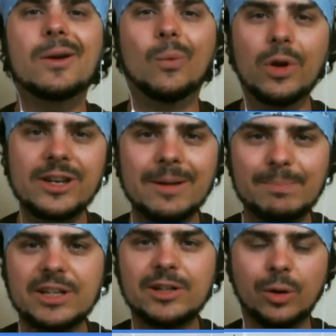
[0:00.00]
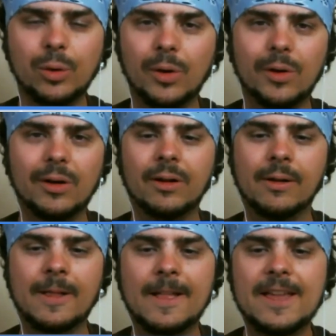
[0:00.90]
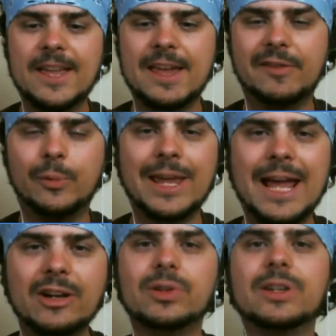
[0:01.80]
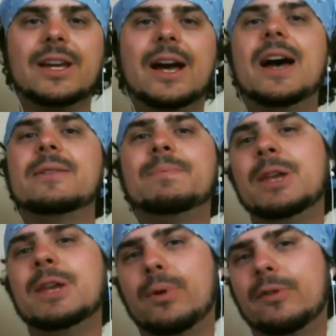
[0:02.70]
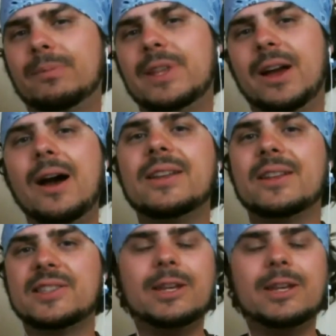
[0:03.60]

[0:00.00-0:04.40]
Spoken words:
wouldn't it be cool if we actually got people from the audience?